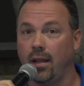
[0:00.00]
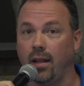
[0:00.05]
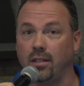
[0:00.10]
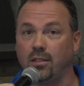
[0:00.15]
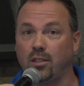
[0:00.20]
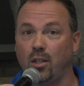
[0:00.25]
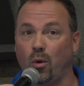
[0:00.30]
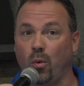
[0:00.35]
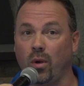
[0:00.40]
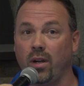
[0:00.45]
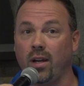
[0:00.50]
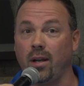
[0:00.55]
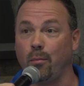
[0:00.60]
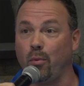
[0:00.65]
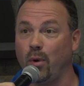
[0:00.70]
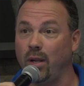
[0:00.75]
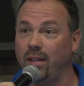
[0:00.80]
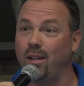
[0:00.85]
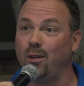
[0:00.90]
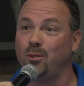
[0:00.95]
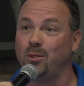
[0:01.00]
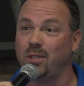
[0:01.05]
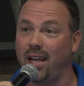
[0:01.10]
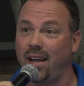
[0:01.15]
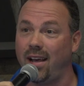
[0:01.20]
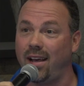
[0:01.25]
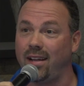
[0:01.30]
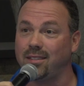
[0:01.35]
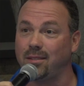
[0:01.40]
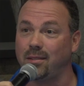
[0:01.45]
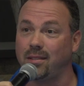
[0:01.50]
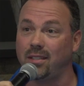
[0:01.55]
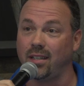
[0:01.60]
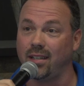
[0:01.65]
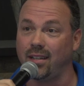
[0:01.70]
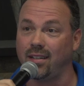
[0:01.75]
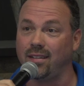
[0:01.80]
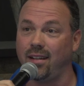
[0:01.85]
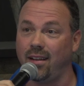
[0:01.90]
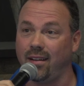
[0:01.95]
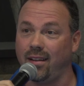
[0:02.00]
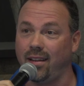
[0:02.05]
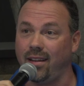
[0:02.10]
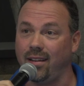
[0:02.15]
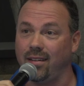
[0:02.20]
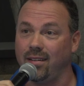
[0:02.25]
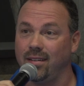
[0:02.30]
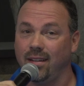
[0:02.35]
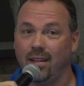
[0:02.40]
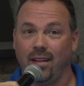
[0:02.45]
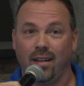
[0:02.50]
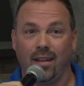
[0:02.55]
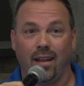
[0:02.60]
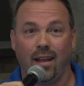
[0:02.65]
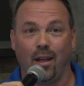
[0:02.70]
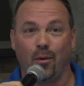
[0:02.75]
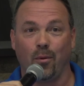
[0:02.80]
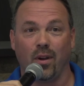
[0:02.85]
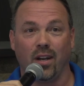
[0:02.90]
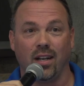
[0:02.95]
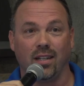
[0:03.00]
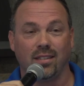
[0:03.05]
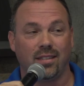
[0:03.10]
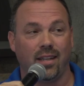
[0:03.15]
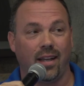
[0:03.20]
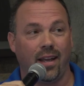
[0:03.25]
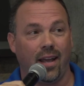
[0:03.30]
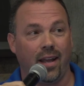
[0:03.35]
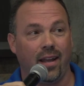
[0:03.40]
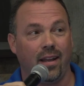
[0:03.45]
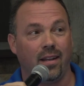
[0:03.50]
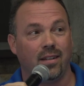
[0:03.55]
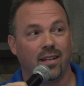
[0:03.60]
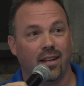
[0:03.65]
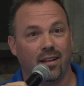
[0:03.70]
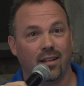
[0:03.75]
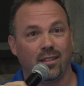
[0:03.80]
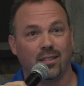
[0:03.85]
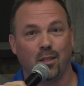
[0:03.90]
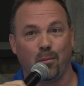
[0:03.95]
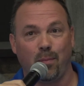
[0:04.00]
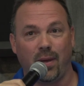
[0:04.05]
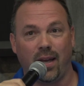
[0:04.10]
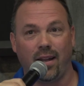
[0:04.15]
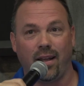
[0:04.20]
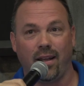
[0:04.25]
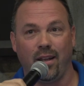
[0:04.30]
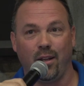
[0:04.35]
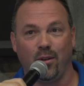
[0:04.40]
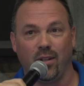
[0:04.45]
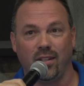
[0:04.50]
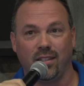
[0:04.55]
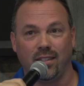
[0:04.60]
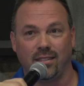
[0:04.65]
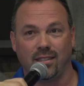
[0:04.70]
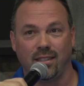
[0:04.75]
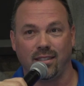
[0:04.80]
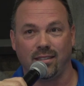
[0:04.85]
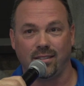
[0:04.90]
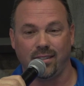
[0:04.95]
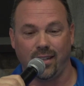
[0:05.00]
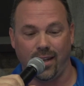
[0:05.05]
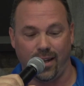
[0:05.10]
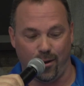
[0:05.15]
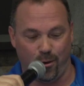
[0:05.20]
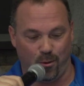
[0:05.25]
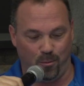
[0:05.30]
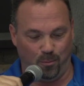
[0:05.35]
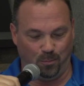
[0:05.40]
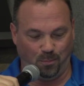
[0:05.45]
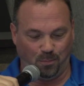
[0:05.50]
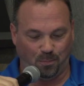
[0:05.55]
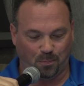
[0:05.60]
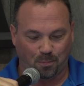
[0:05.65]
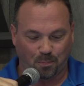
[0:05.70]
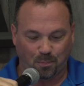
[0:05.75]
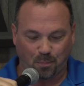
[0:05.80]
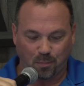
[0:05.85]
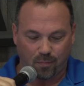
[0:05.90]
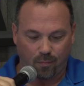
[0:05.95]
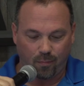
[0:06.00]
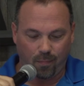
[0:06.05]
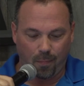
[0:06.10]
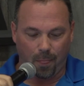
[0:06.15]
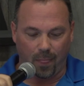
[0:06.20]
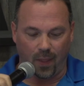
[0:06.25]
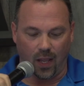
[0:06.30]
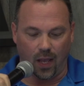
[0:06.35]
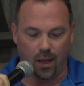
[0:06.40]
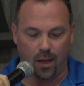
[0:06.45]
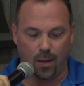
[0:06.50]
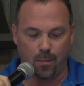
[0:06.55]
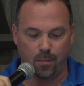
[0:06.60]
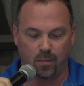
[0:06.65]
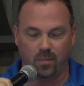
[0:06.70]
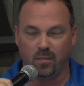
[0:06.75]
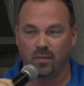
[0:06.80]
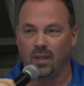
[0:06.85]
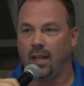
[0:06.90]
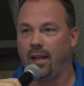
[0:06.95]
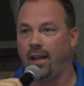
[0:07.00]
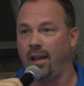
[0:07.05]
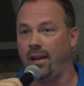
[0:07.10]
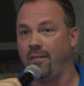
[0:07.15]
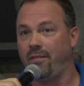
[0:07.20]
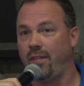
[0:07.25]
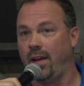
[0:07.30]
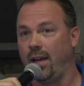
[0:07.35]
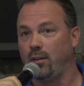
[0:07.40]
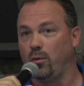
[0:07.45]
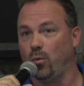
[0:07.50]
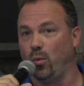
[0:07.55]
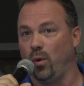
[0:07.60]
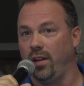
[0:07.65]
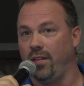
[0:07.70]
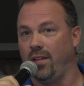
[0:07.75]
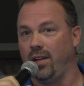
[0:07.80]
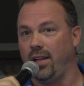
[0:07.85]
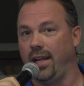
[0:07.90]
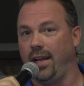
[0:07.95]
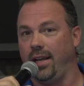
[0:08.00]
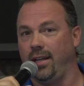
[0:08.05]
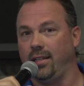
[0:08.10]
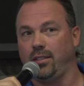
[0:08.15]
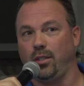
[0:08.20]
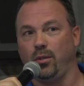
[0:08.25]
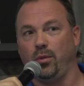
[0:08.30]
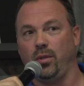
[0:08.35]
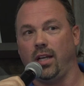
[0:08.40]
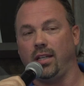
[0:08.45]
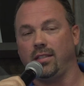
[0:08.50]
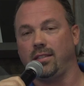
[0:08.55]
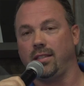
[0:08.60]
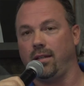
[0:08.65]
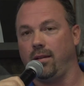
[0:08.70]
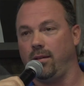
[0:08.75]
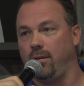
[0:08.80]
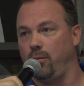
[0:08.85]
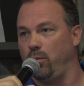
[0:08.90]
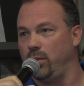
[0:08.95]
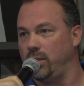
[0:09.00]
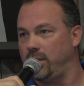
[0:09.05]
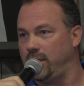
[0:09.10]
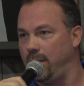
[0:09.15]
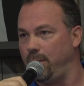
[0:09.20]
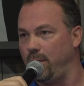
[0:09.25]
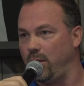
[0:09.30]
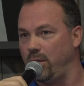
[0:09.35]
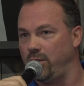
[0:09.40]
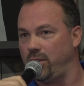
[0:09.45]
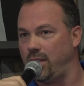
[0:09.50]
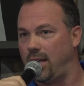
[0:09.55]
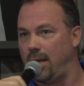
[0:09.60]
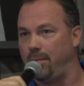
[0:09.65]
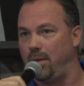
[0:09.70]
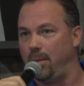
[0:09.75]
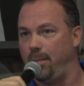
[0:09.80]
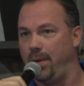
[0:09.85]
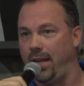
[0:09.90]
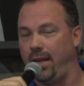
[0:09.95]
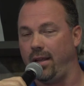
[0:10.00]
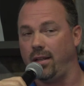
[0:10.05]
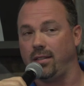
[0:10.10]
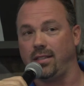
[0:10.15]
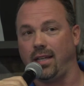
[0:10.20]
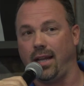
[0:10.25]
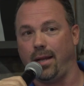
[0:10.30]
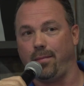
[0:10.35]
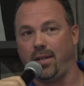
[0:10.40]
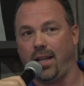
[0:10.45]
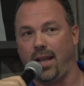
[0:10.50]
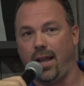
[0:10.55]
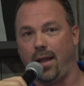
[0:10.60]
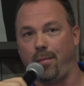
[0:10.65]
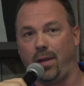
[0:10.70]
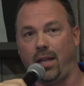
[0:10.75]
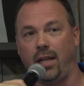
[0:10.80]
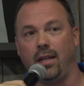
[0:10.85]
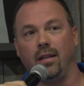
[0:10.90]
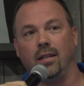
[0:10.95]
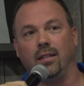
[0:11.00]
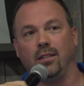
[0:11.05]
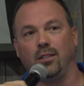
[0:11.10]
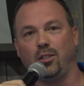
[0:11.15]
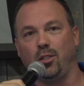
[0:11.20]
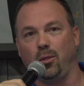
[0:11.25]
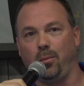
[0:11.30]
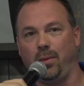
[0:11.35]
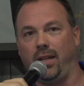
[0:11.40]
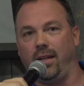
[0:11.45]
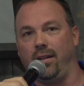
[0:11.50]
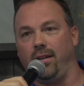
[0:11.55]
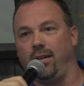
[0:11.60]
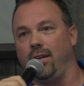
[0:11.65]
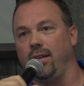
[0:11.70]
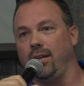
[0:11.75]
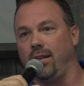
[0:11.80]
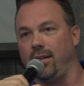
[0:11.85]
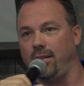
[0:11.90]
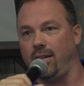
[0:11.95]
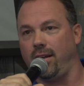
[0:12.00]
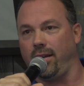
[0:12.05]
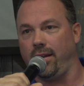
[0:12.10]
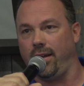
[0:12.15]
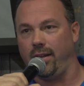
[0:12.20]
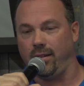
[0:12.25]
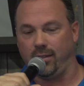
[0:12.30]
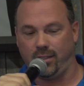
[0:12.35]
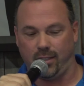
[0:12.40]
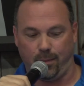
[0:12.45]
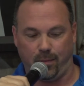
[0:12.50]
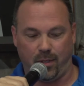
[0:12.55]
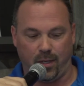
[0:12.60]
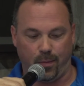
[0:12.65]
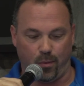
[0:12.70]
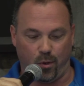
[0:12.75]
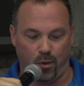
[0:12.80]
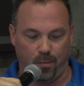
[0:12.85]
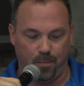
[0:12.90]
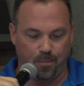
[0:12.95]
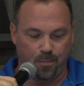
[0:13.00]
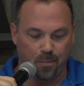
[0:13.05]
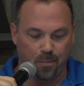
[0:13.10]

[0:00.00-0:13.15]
And so we're going to bring those guys to Kentucky. And we're going to say, hey, tell us about how you did this at scale. And in fact, one of the ladies who does it, similar job to me, is named Tammy. She'll be in Kentucky in September.